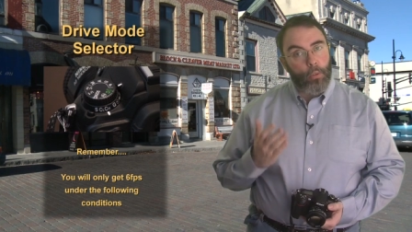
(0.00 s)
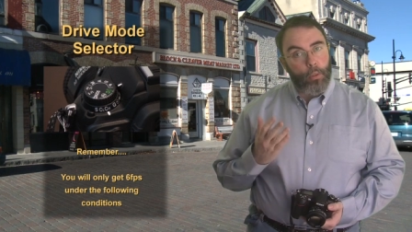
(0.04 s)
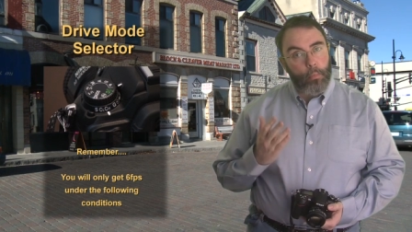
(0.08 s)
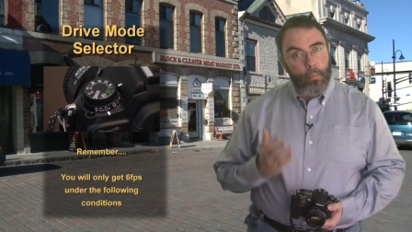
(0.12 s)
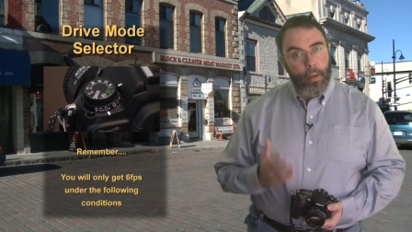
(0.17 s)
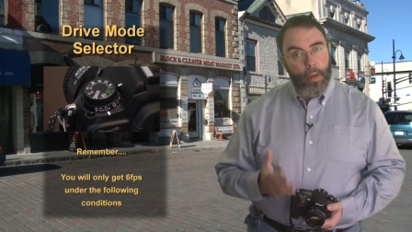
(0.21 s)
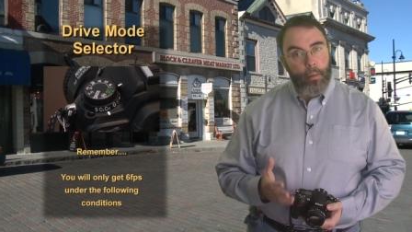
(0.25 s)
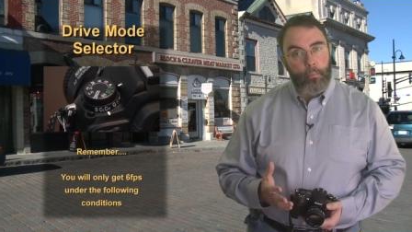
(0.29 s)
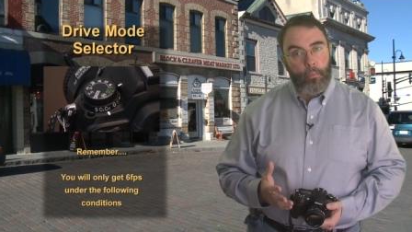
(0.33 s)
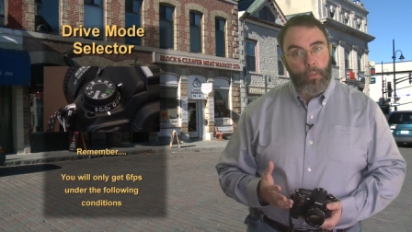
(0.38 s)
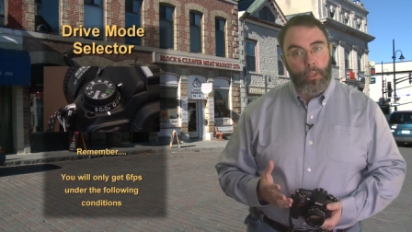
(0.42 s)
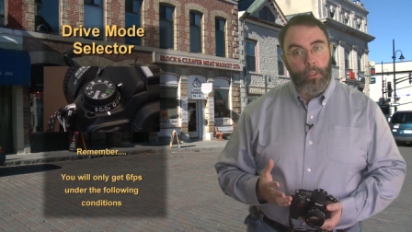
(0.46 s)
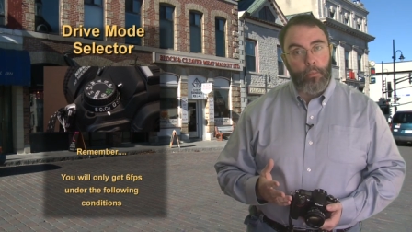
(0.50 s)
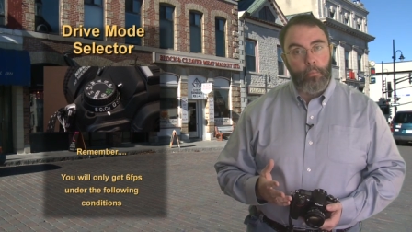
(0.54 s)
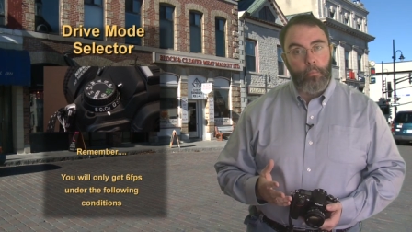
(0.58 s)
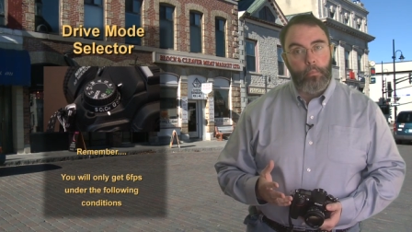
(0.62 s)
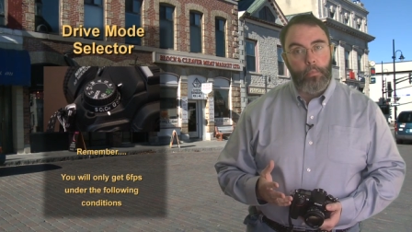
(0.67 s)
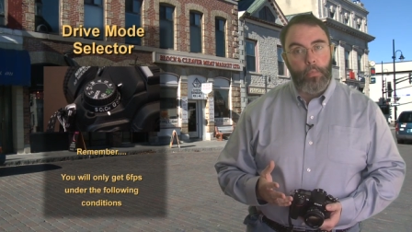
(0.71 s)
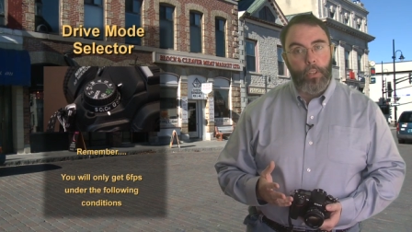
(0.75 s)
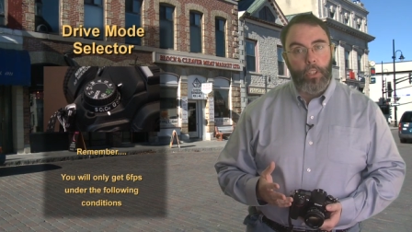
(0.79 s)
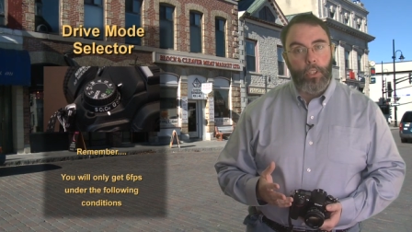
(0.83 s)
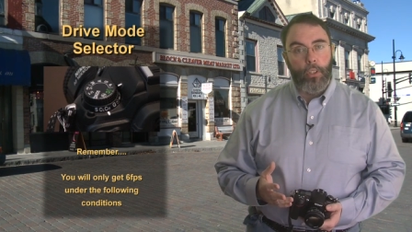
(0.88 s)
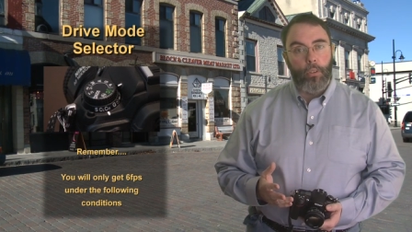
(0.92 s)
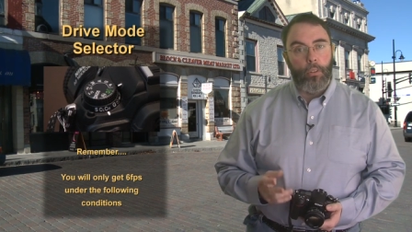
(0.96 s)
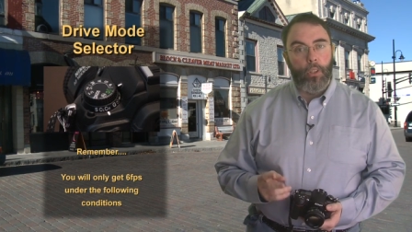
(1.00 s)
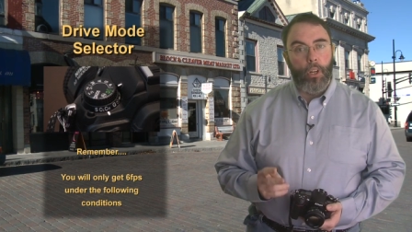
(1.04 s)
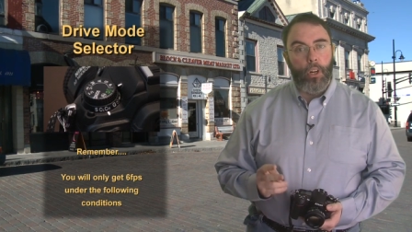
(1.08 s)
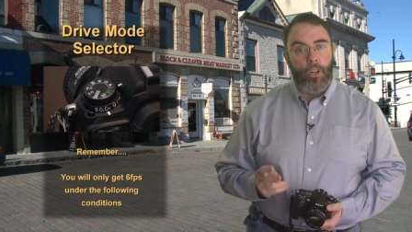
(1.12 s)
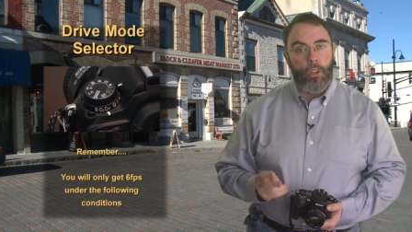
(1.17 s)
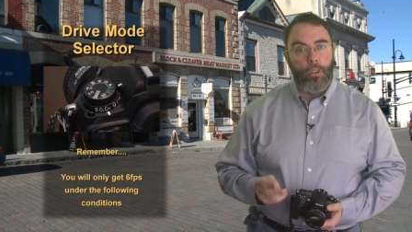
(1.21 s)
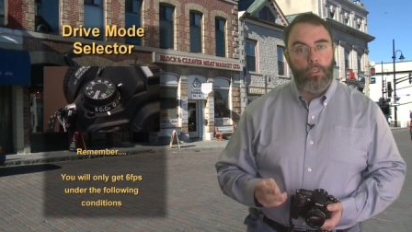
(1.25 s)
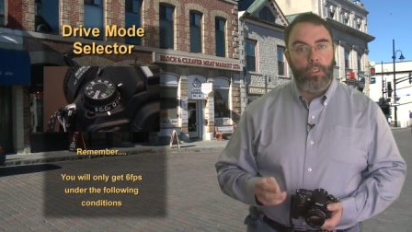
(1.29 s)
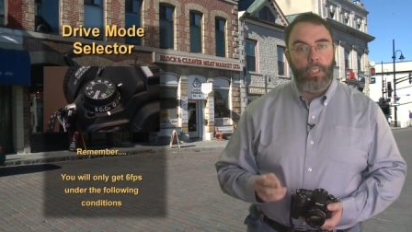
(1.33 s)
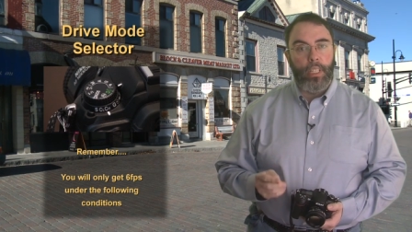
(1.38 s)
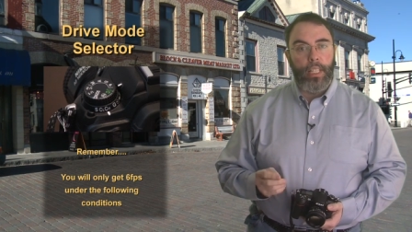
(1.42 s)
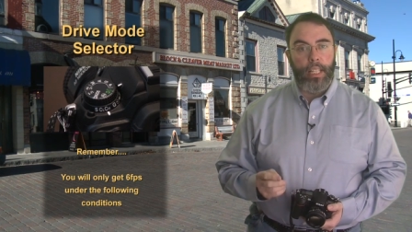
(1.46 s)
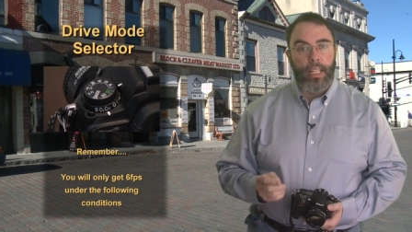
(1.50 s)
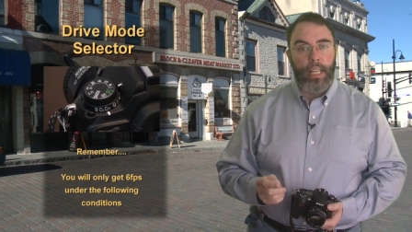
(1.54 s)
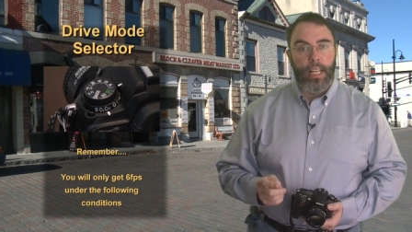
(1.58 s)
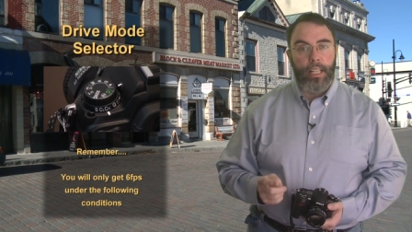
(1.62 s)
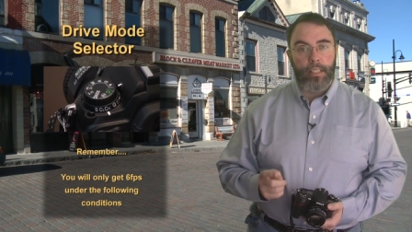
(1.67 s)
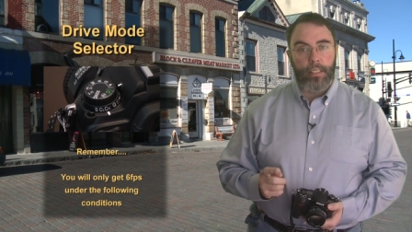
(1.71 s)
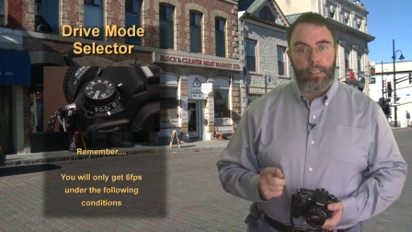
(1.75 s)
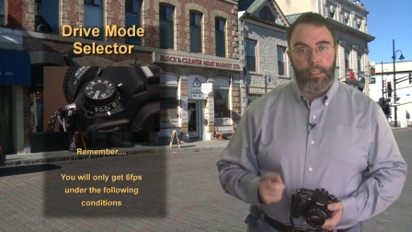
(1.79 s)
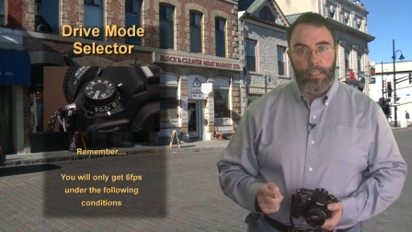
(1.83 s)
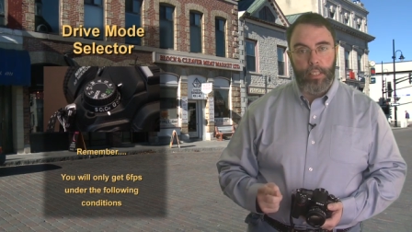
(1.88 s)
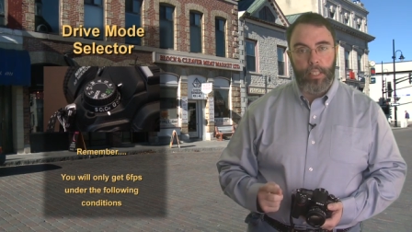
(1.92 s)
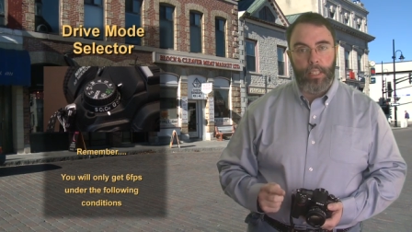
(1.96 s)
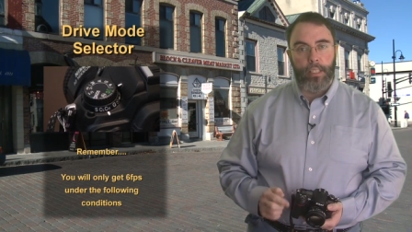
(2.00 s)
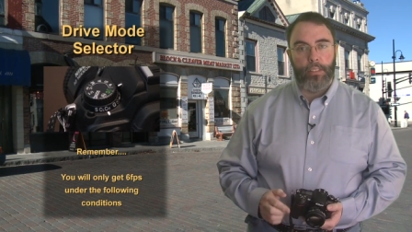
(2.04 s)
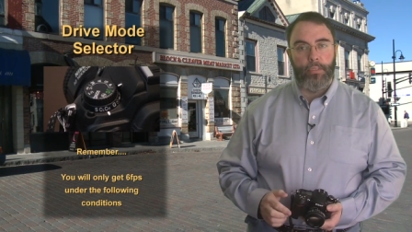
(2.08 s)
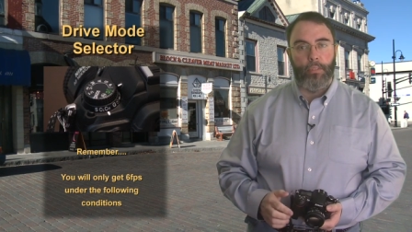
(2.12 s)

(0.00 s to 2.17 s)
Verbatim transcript: remember, you'll only get 6